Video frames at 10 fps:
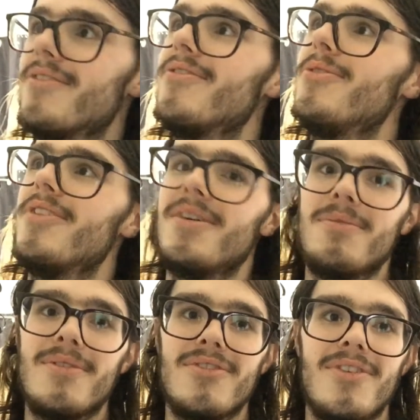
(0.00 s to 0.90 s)
I thought that
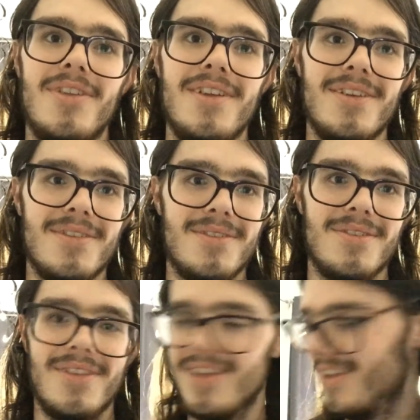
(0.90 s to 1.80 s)
was funny because it
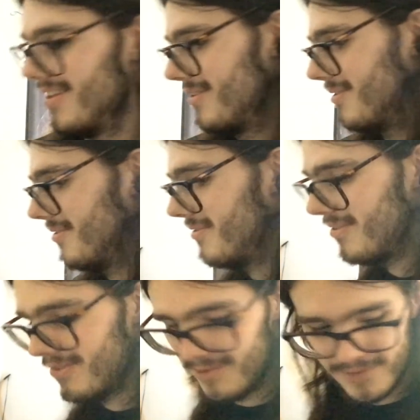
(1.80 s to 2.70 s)
was
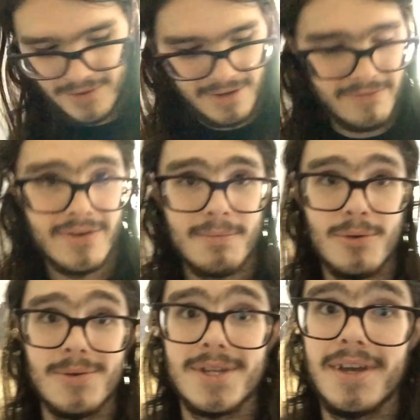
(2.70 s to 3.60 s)
in very
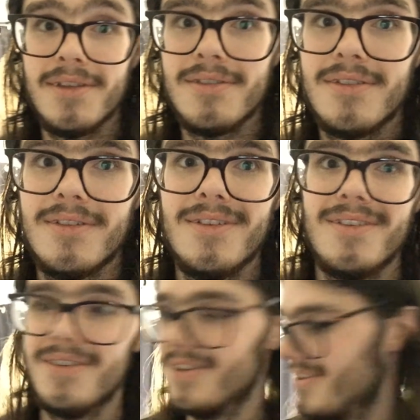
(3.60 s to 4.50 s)
poor taste,
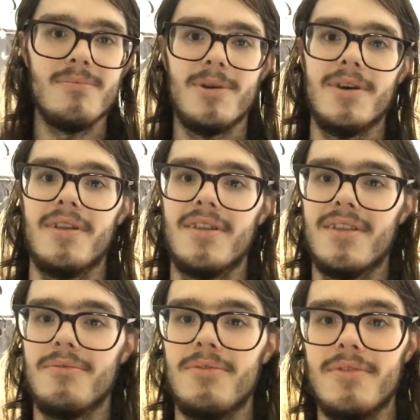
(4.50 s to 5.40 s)
but
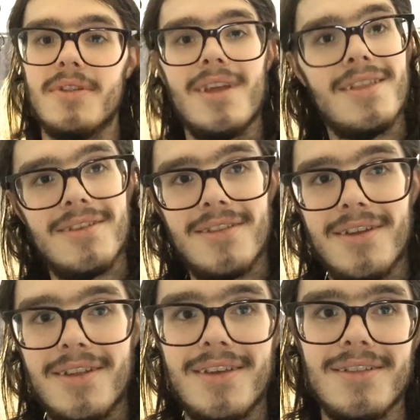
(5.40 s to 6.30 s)
it was an
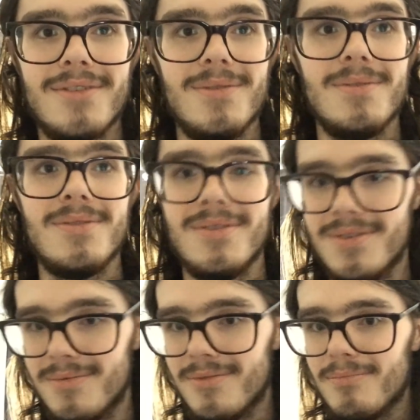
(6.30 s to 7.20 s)
entertaining little
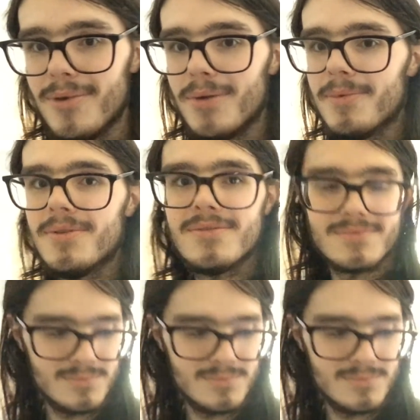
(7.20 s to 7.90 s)
moment.